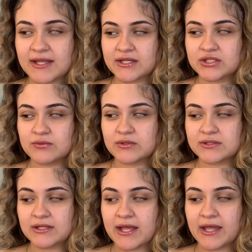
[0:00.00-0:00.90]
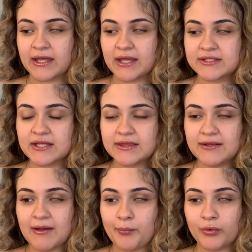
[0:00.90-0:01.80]
she was like, échate
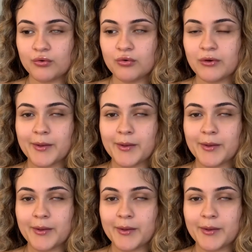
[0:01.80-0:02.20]
vaporú.